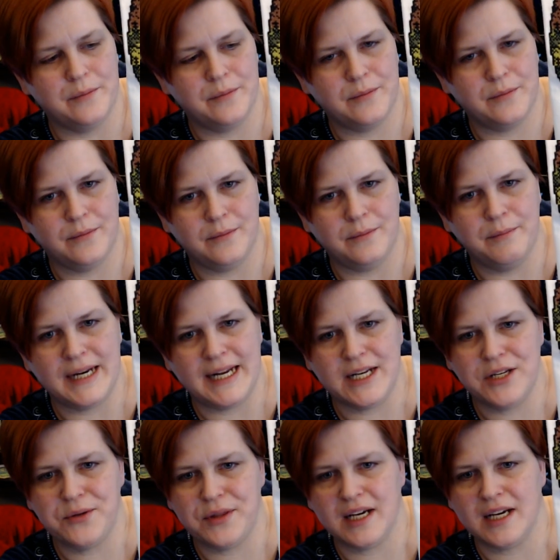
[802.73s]
But I do
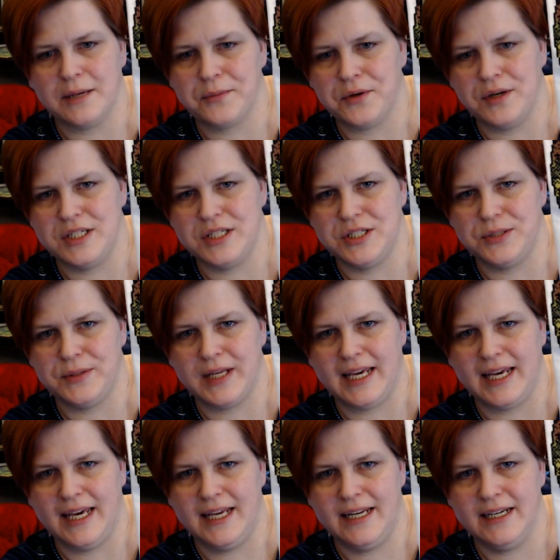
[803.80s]
think I'm going to do it
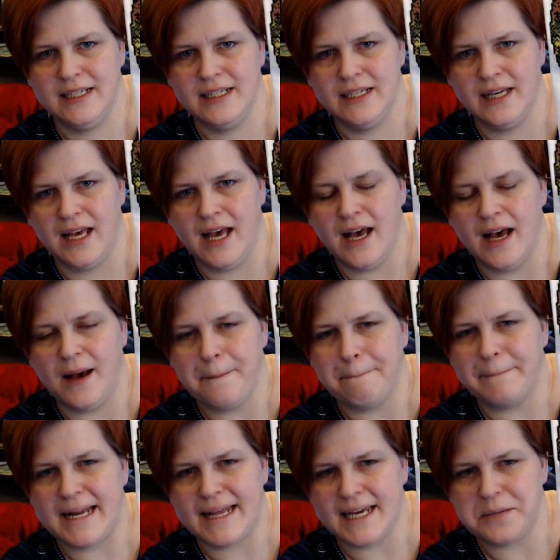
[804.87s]
again, but
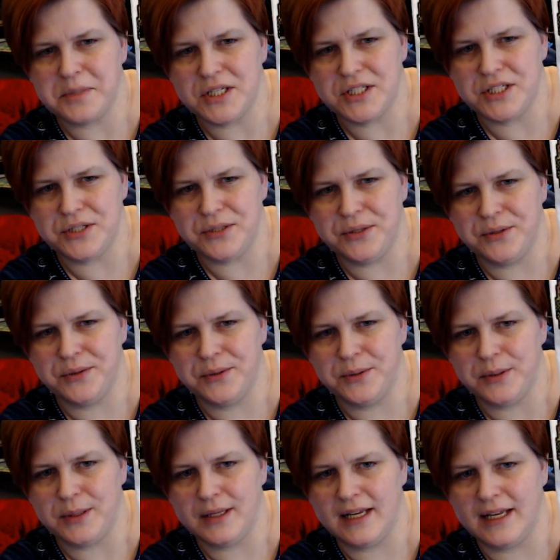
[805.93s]
I think I'm going to do
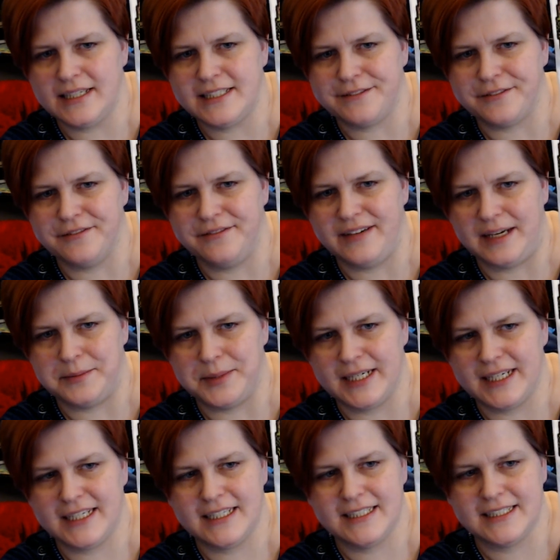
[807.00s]
a different
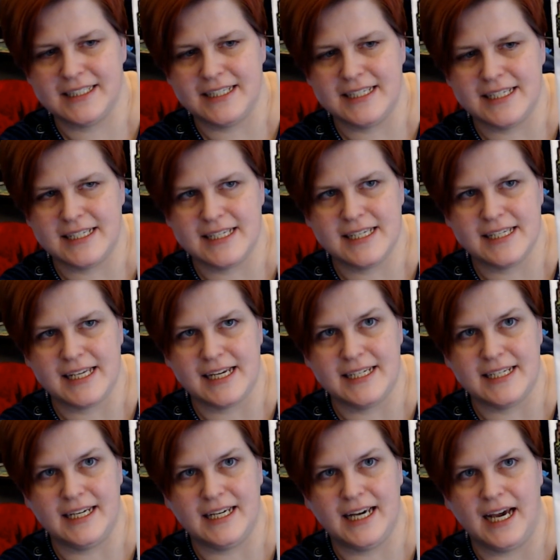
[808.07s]
fabric, because this is
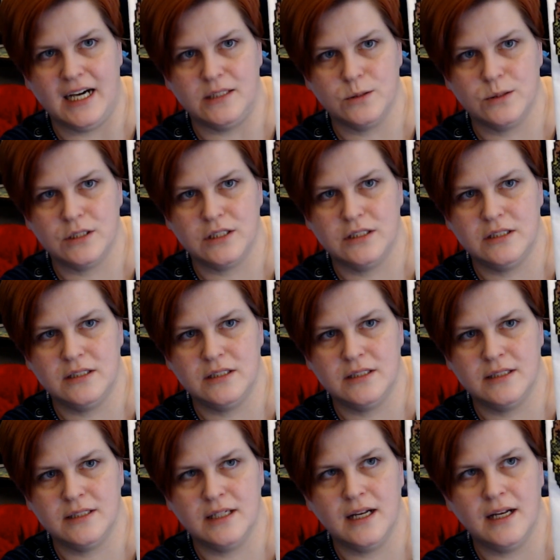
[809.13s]
18 count.
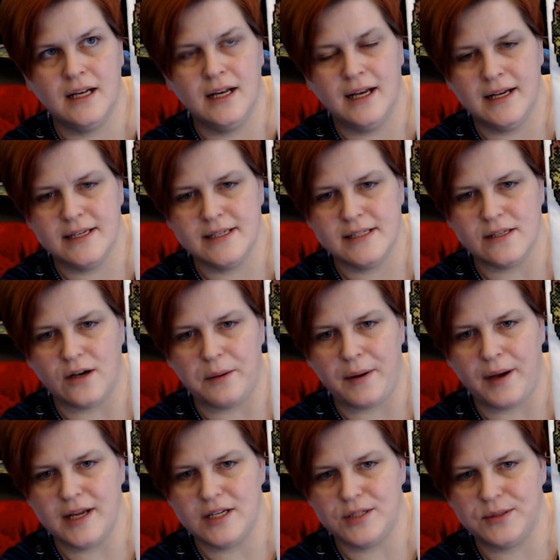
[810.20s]
So I
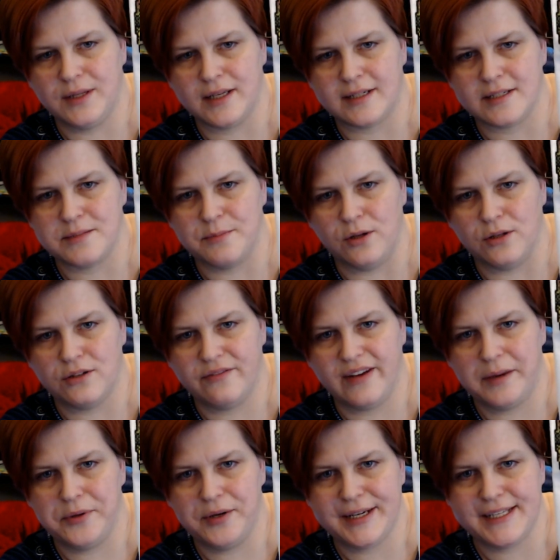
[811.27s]
might do like a smaller
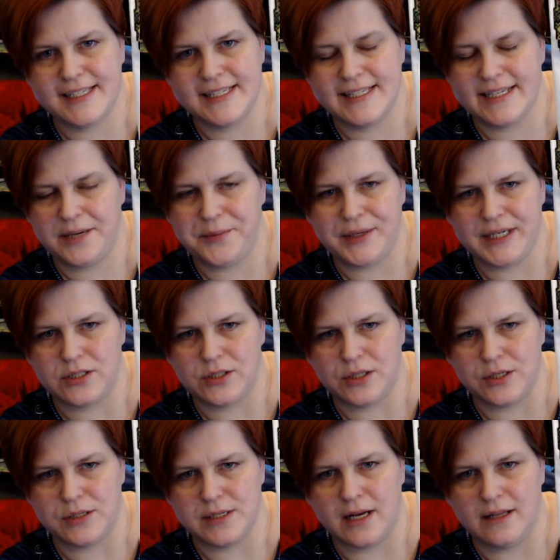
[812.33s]
fabric and see what it
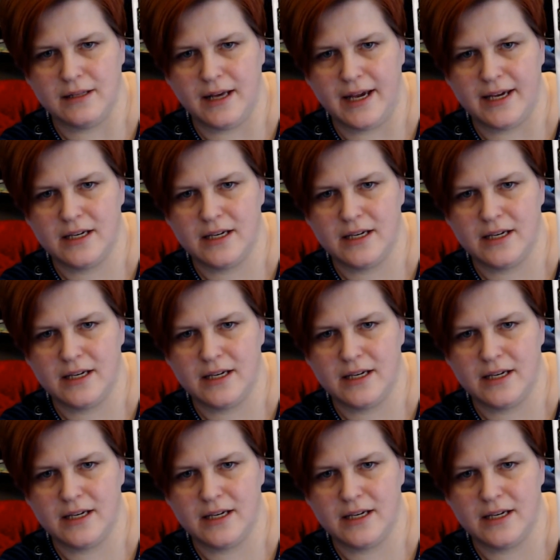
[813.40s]
turns out like.